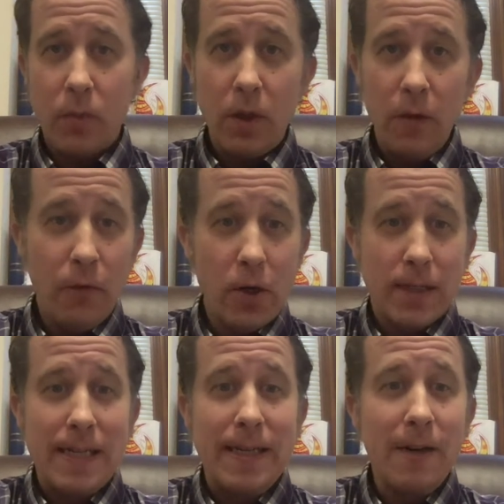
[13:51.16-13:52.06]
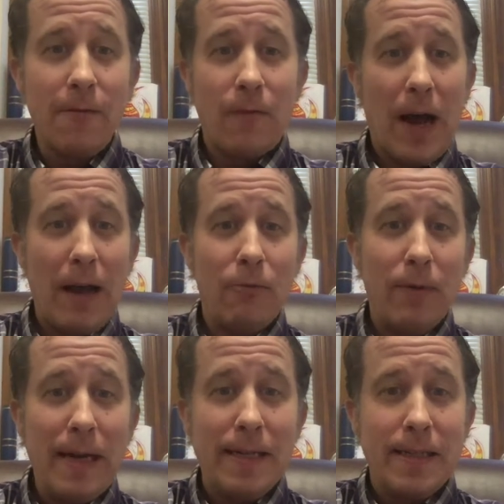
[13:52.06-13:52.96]
First, identify
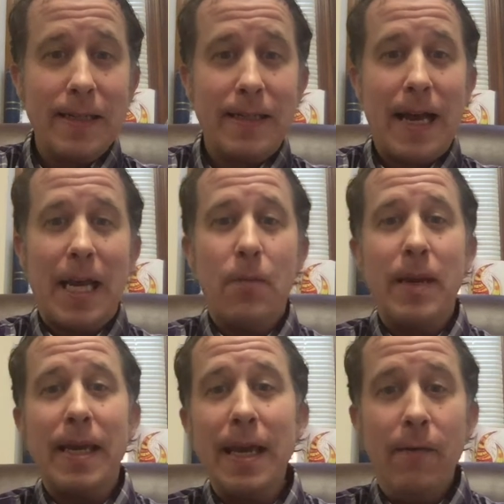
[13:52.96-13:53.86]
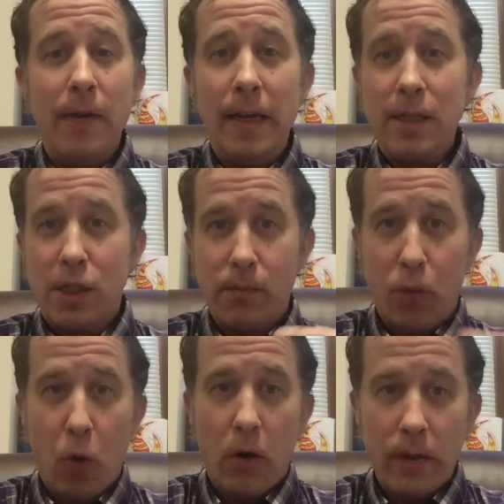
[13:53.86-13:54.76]
reasons that can be given in
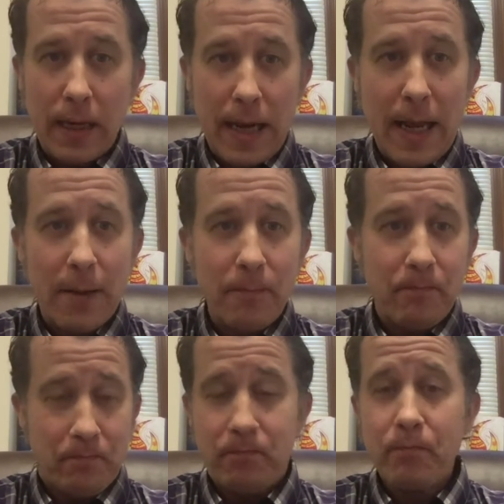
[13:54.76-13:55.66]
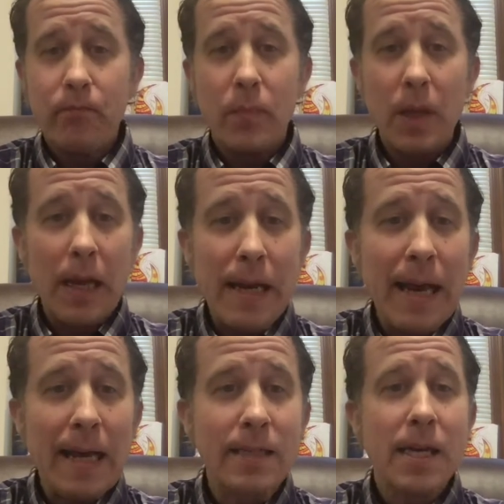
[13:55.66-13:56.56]
support of the claim.
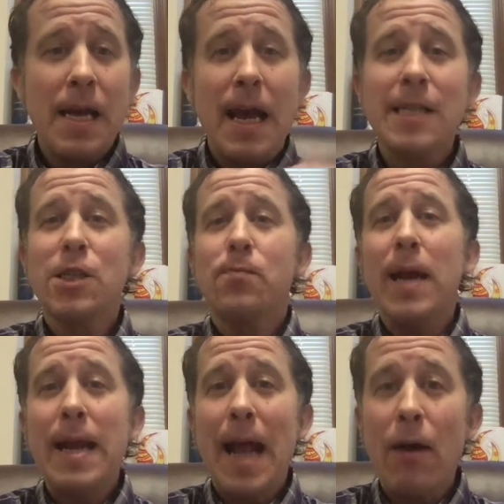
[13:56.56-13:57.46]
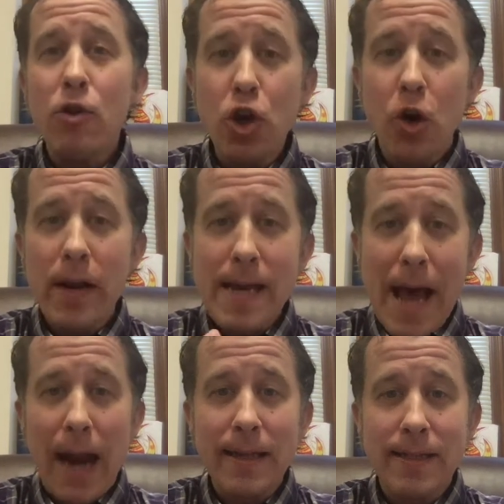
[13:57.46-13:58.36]
Next, explain how your
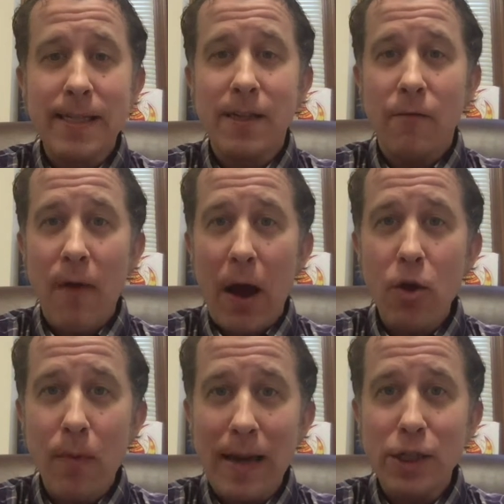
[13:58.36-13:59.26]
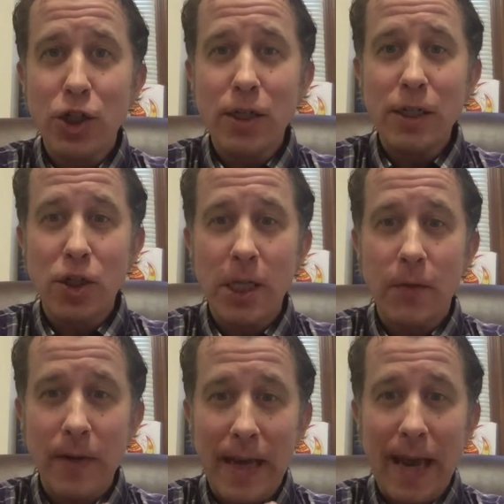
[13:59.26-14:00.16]
analysis, evaluation, and
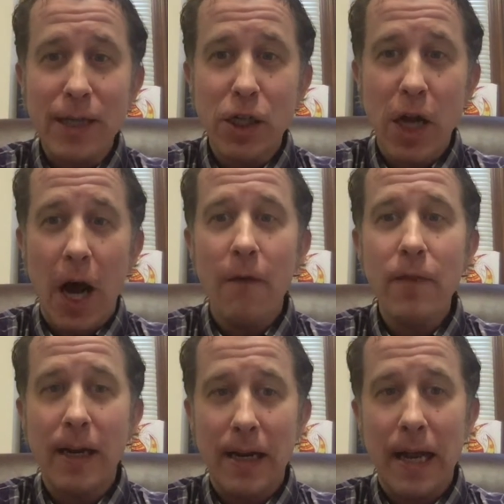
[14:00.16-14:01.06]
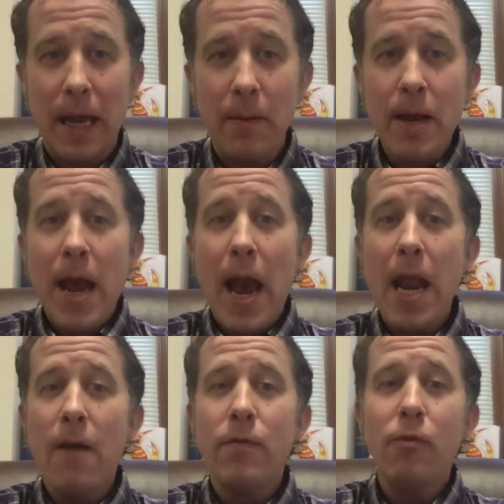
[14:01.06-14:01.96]
justification of the claim and
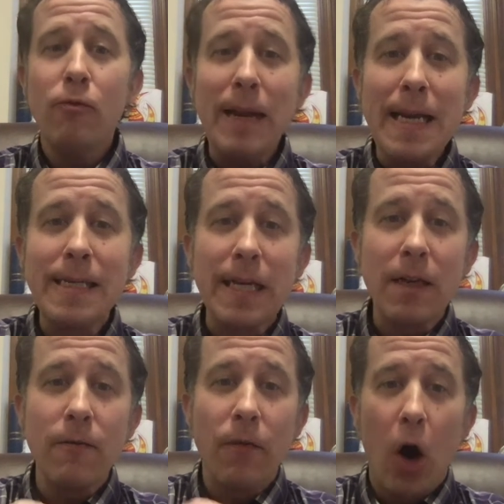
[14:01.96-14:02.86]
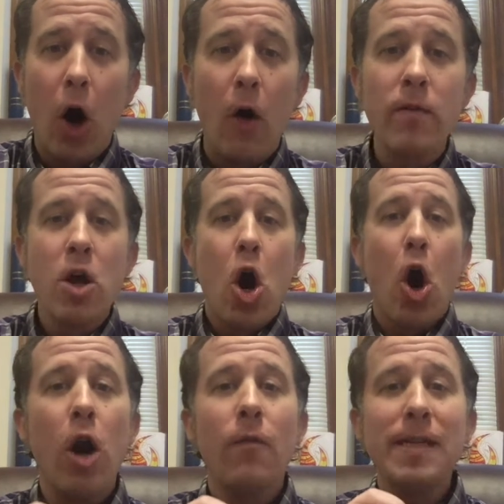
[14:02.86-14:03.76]
of the reasoning involved
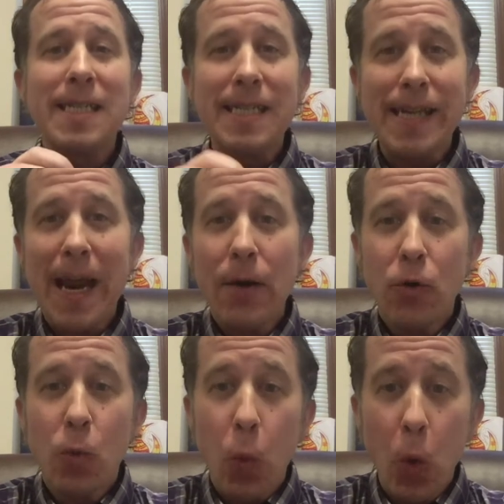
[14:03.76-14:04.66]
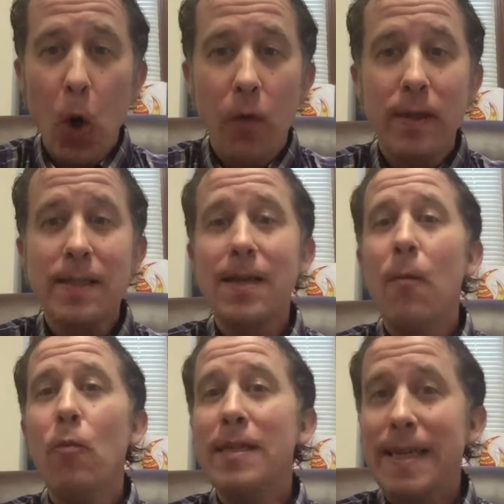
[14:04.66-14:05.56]
are standard worth
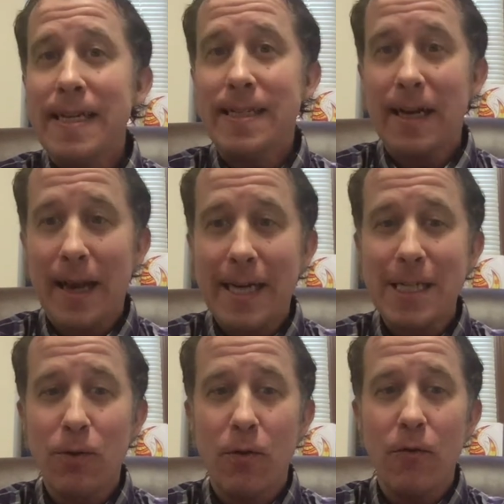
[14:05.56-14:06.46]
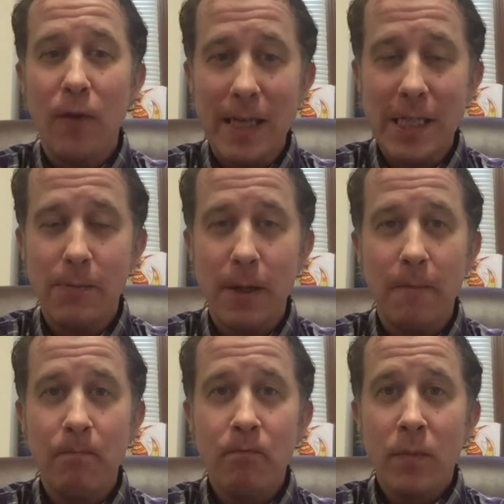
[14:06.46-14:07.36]
someone's intellectual investment.
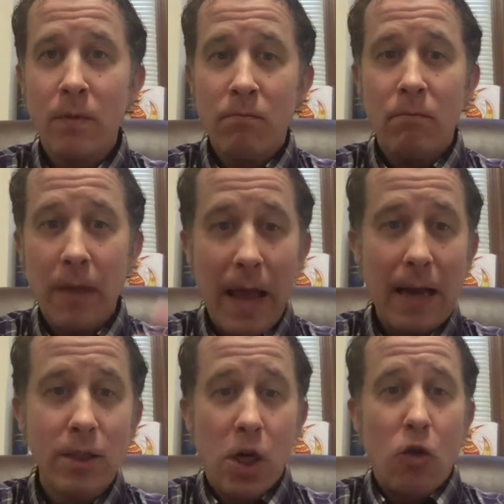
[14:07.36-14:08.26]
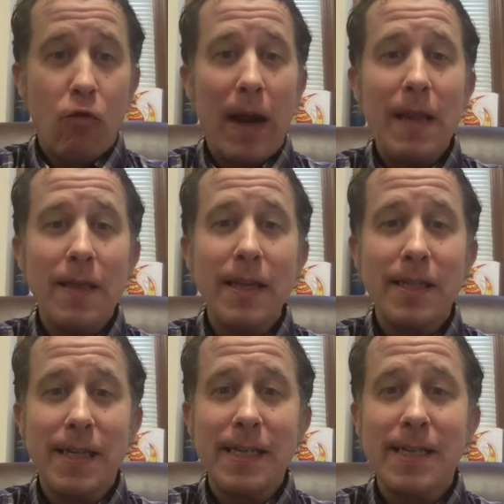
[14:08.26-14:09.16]
Next, write
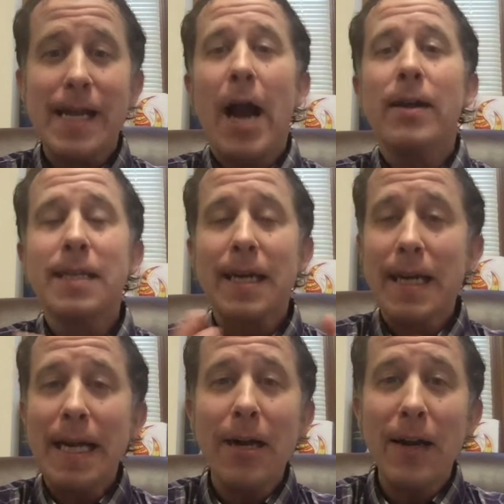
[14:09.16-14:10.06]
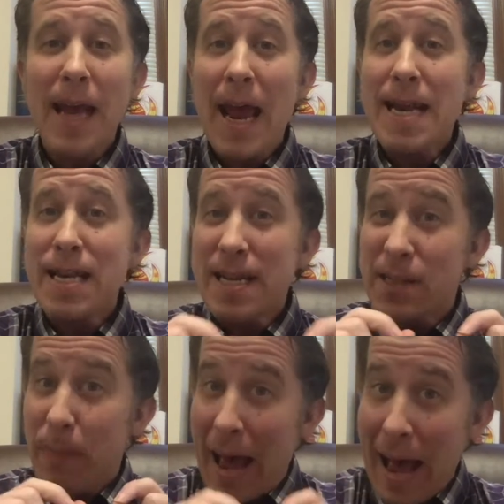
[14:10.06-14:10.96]
these things down as clearly and
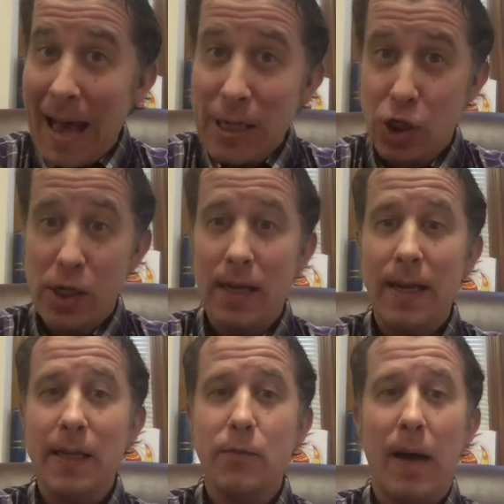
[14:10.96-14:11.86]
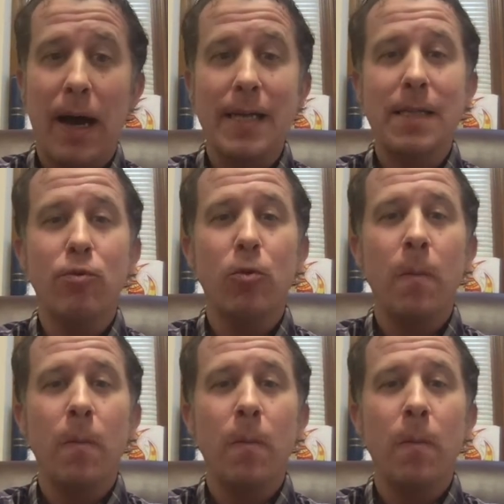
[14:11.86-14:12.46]
dispassionately as possible.